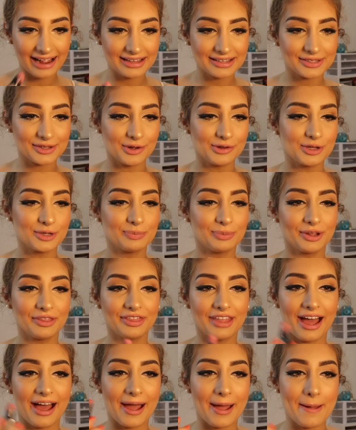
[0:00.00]
So just
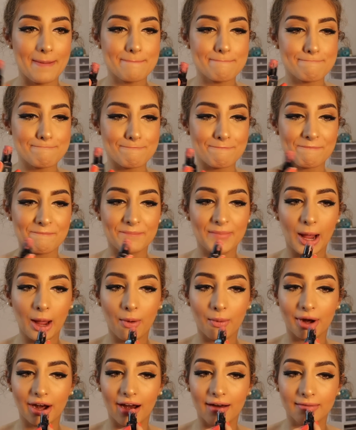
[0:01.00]
put that
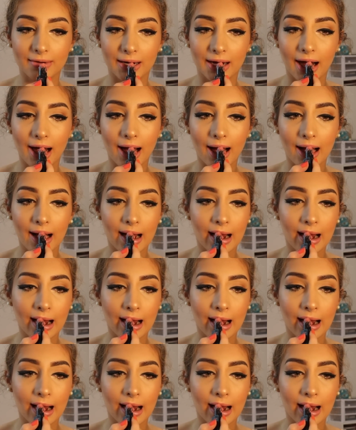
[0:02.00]
wherever.